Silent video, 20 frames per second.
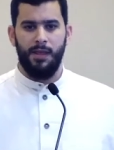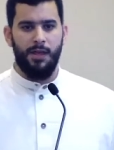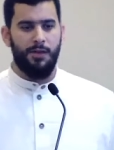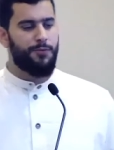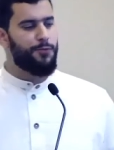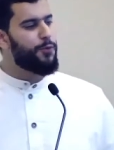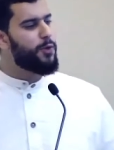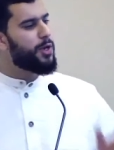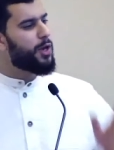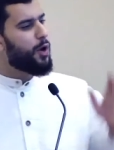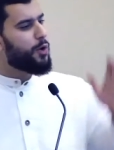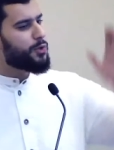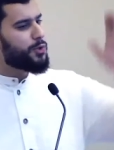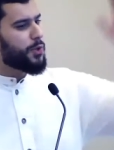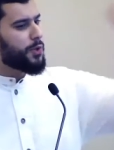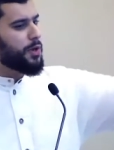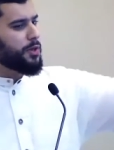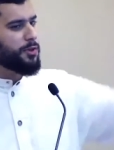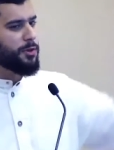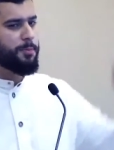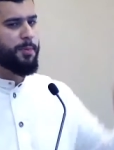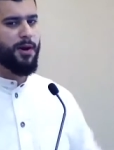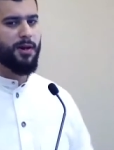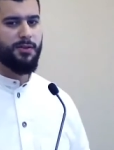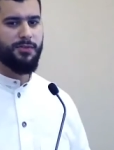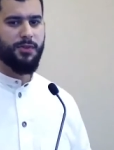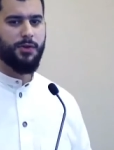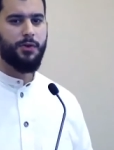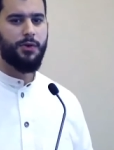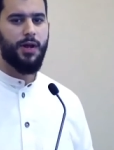If we go to another part
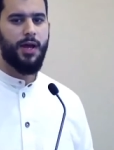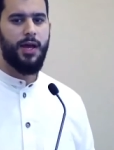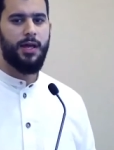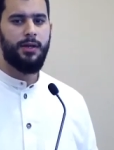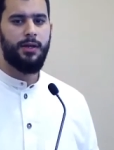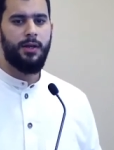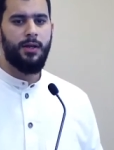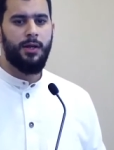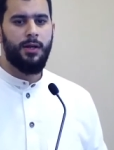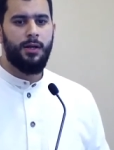of the Quran,